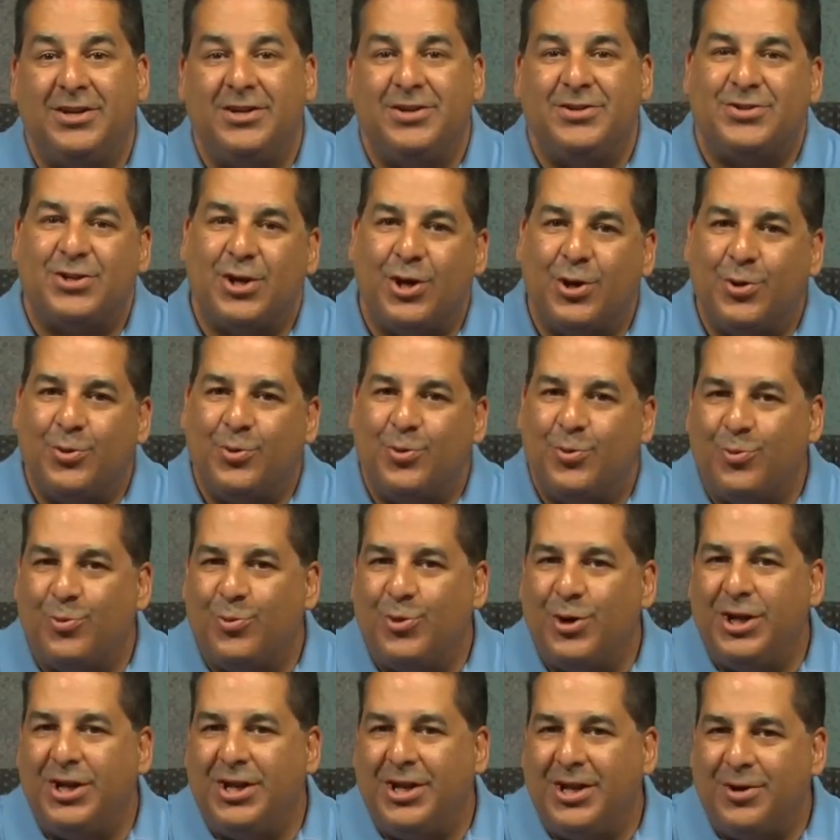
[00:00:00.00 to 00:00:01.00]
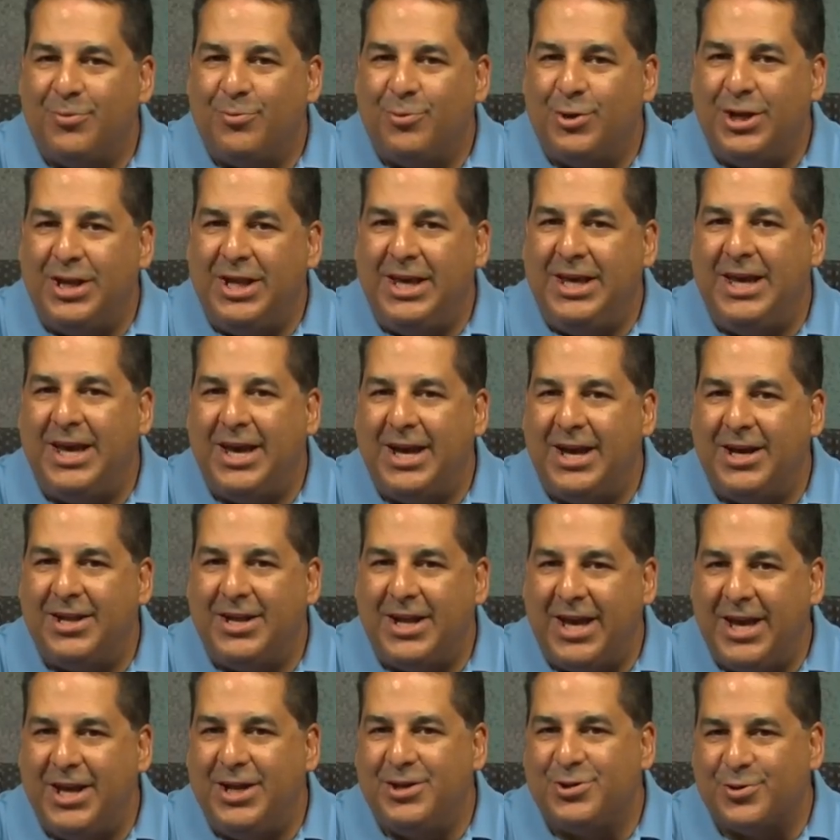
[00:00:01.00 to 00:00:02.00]
So when he had
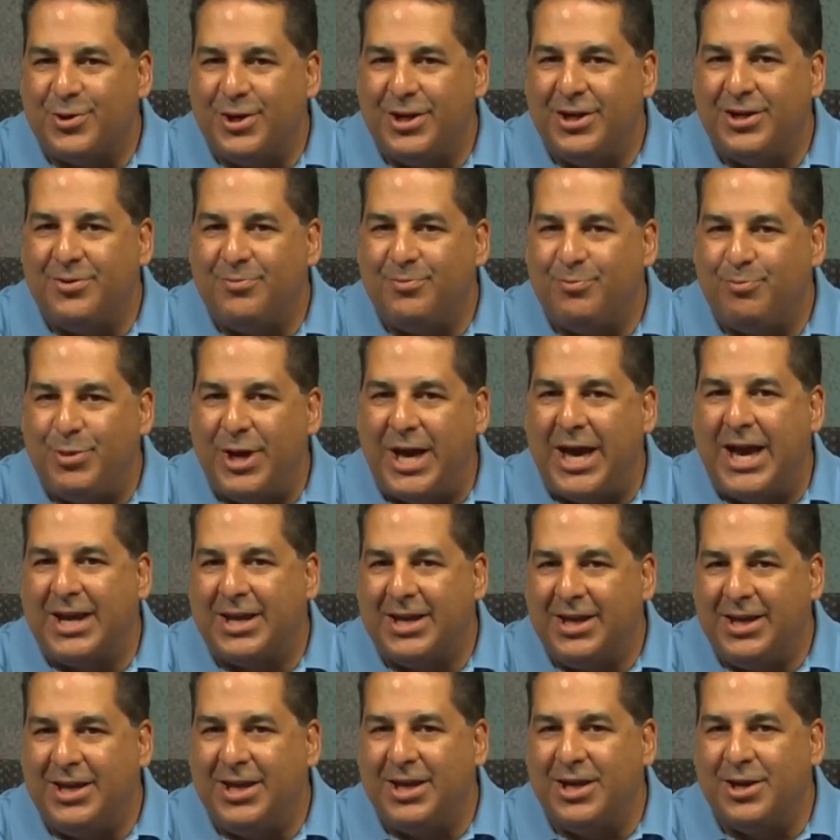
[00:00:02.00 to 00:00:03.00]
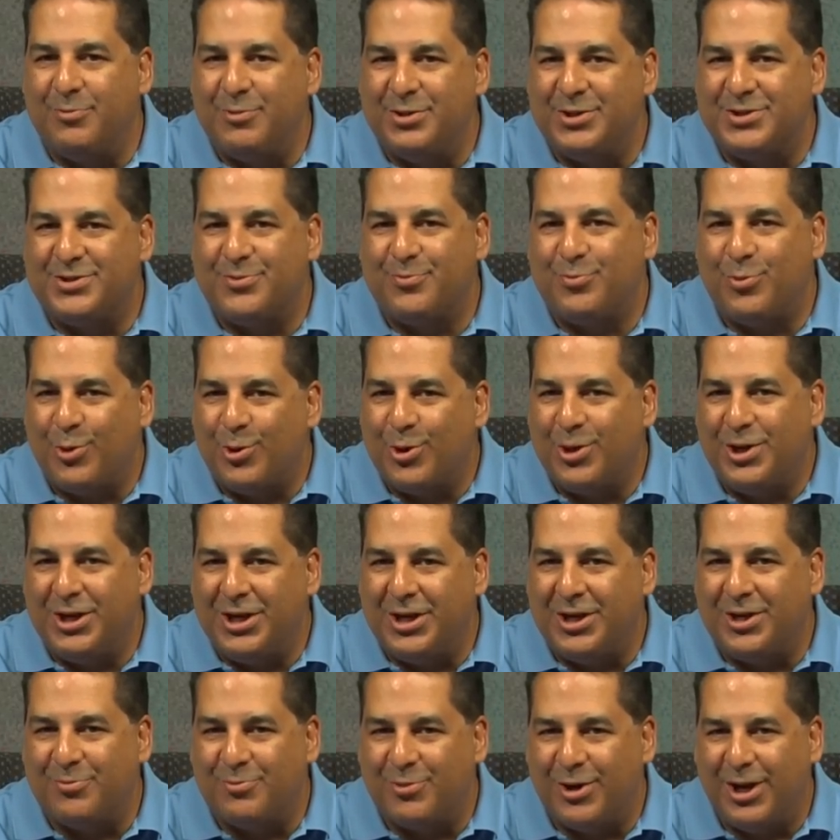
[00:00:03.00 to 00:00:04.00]
Adrian backing him and supporting
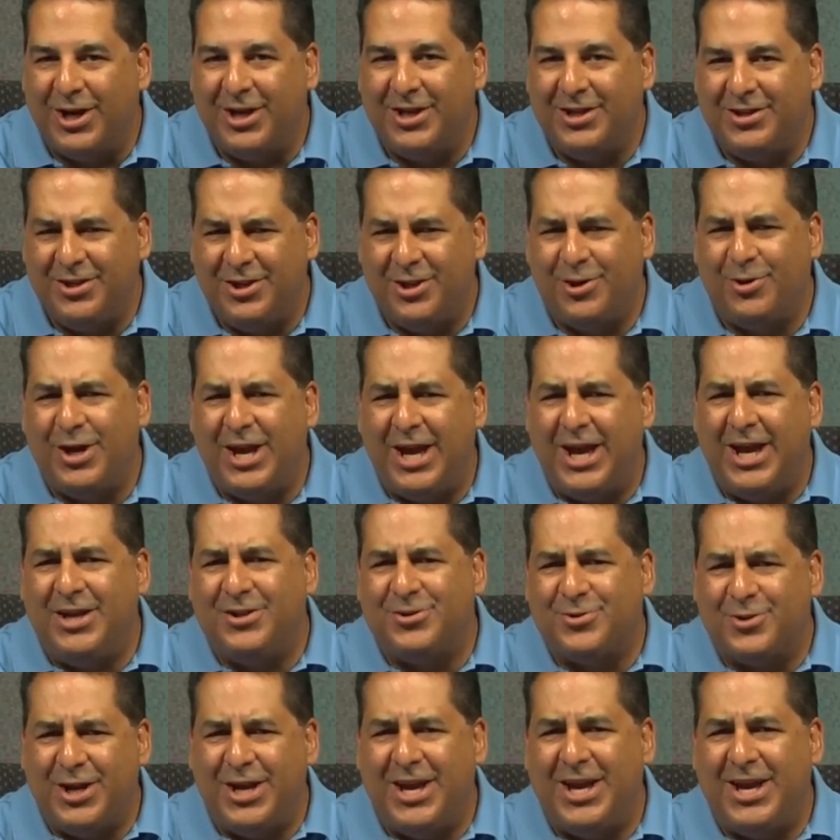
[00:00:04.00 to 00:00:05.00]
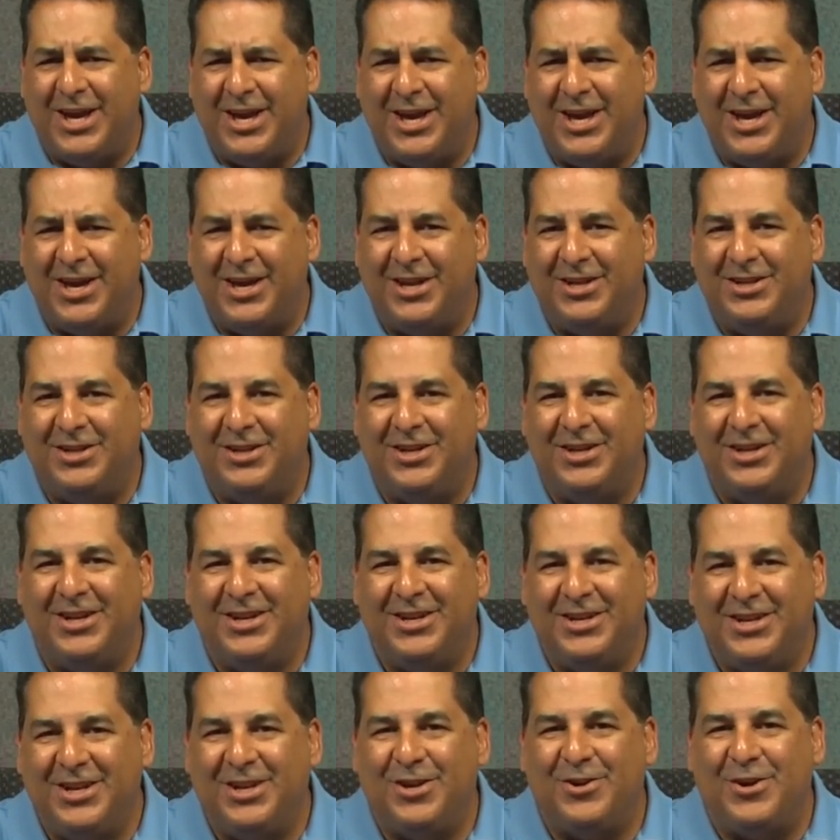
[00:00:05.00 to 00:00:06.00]
him, right? Adrian!
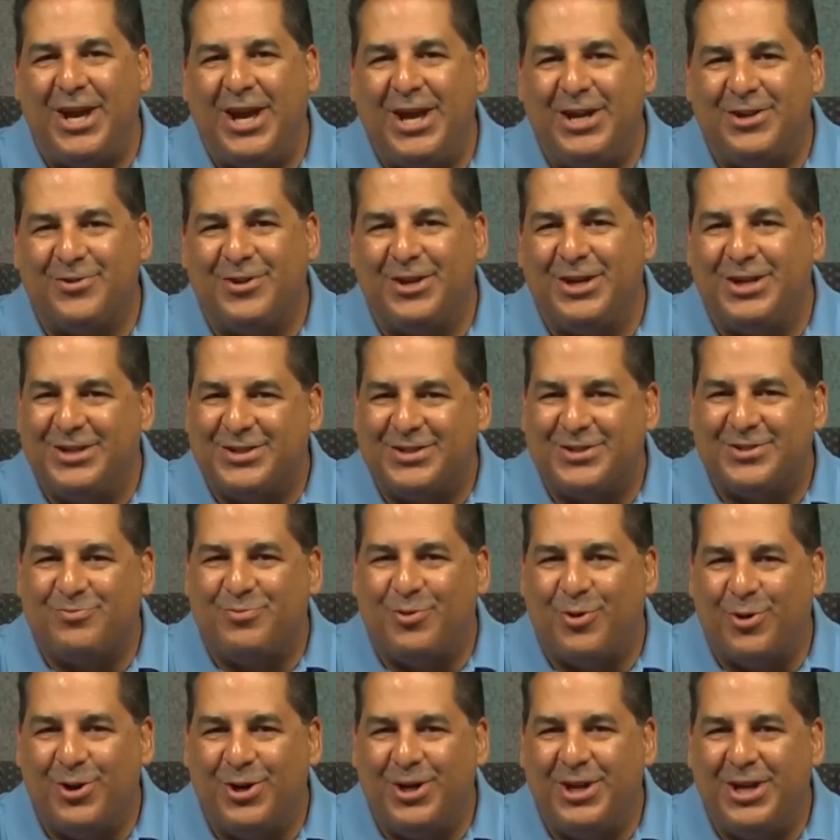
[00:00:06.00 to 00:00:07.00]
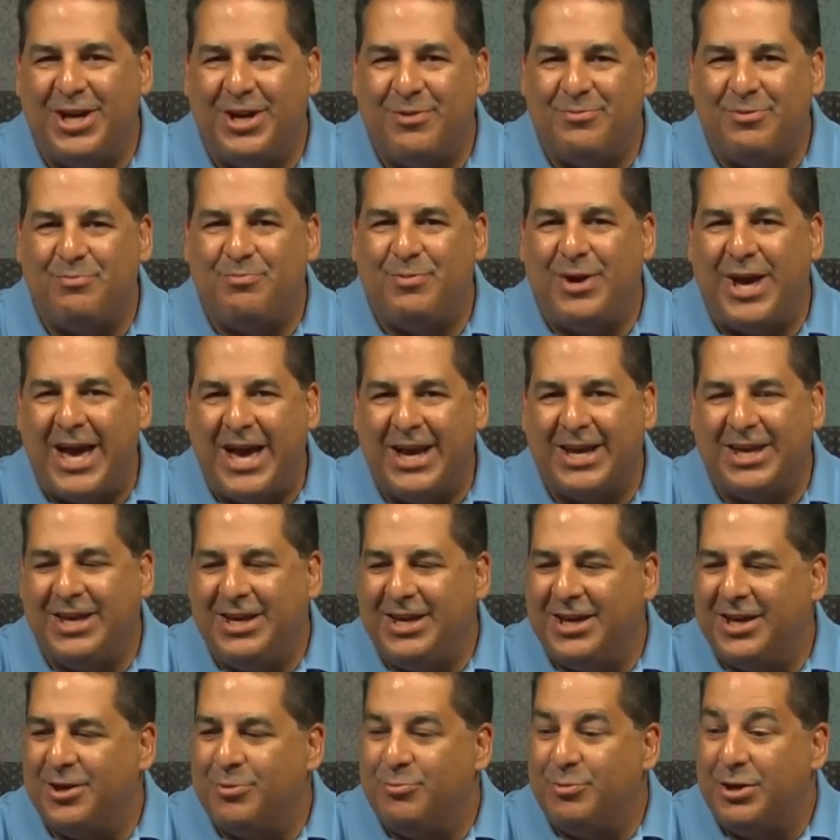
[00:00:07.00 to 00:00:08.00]
Adrian is supporting him and
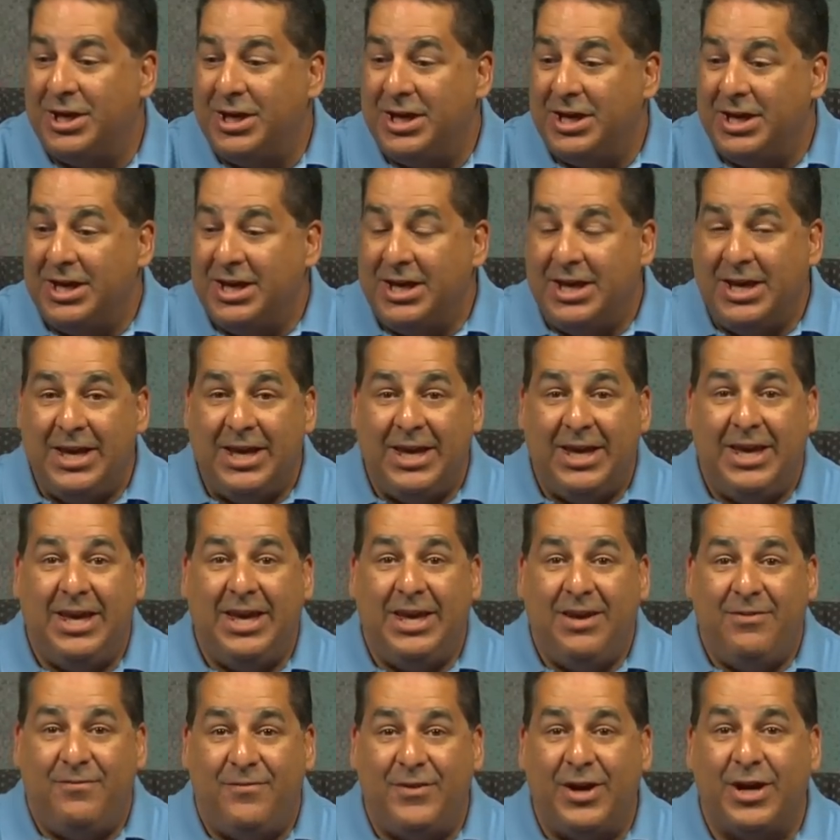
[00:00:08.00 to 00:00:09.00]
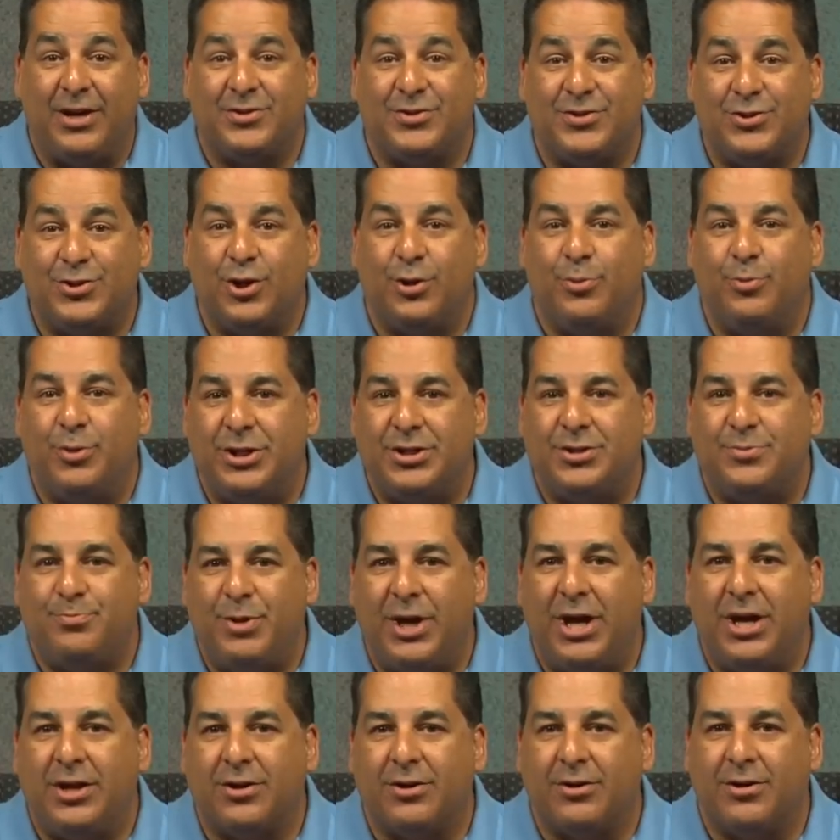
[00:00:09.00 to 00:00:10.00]
backing him. He felt so much
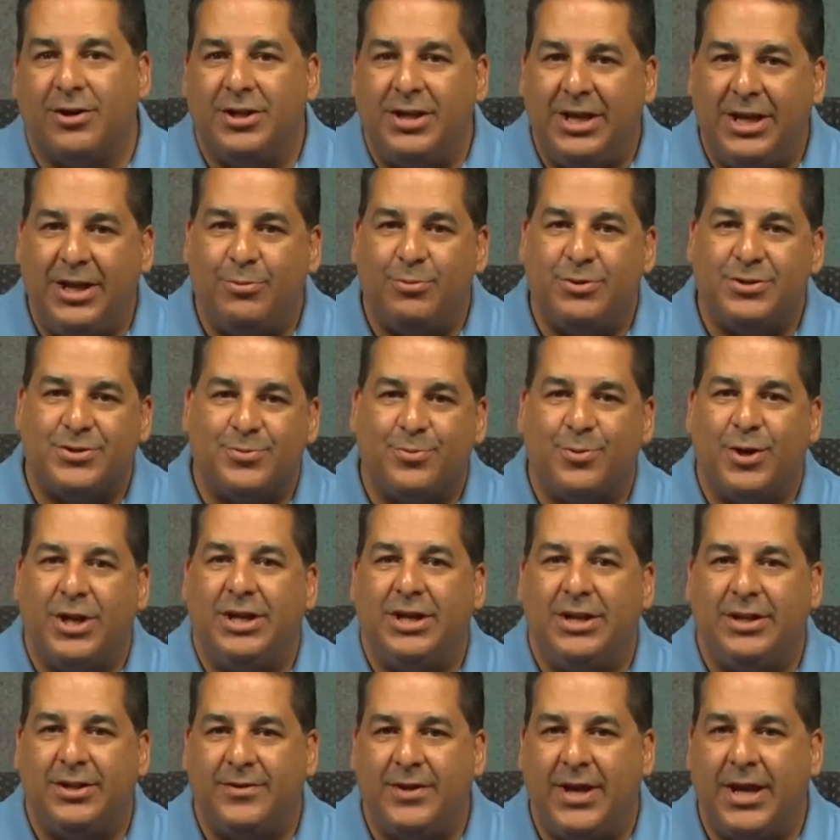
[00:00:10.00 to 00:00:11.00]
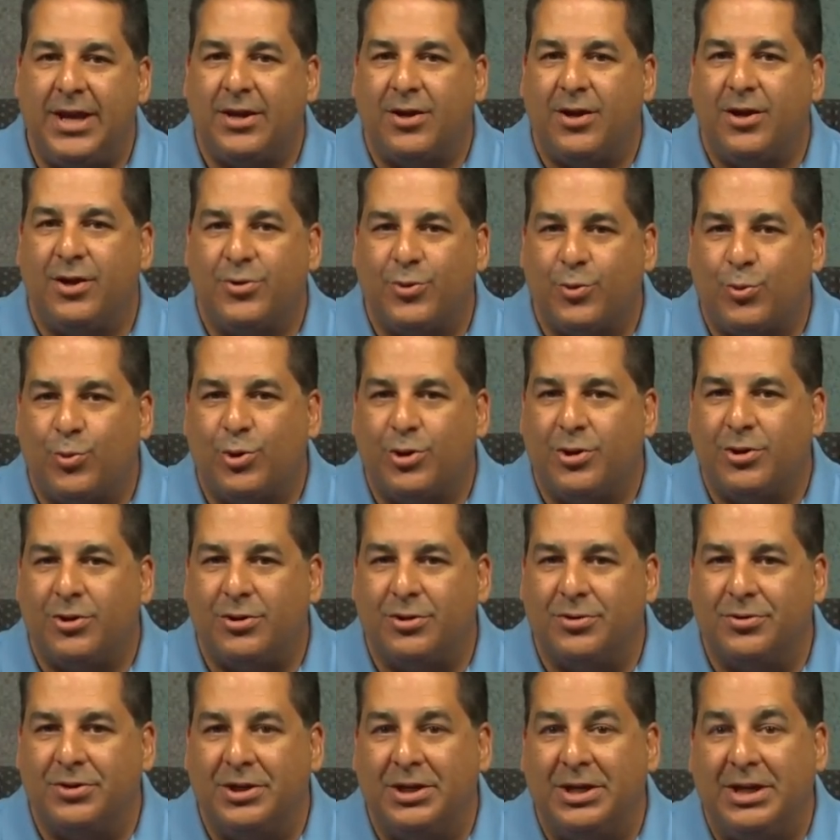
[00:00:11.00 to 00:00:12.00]
better, and he was ready to take on the
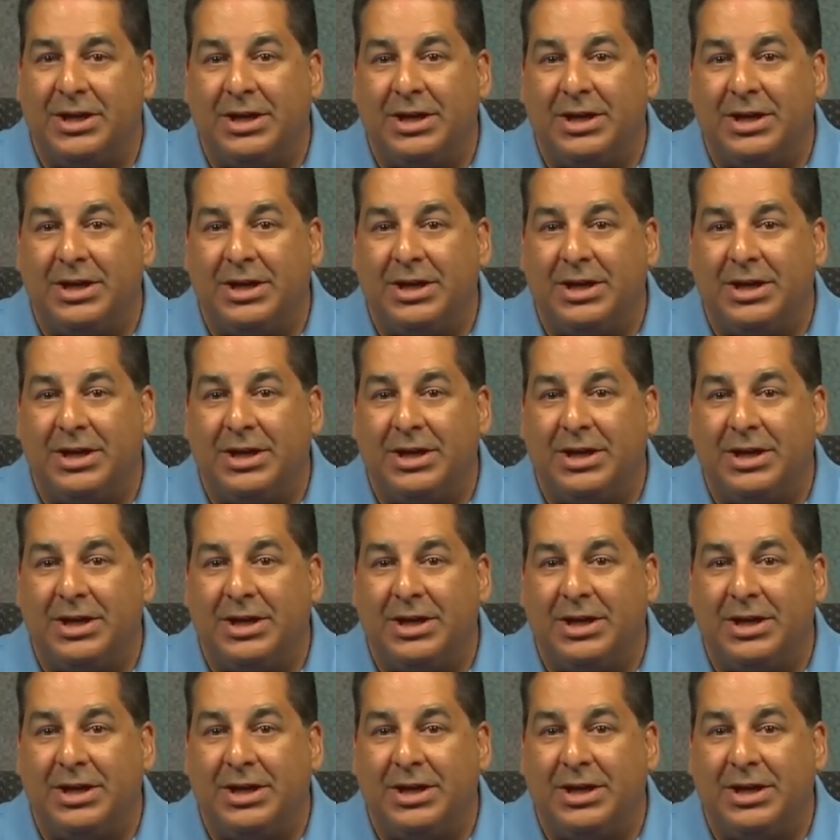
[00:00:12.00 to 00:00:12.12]
world.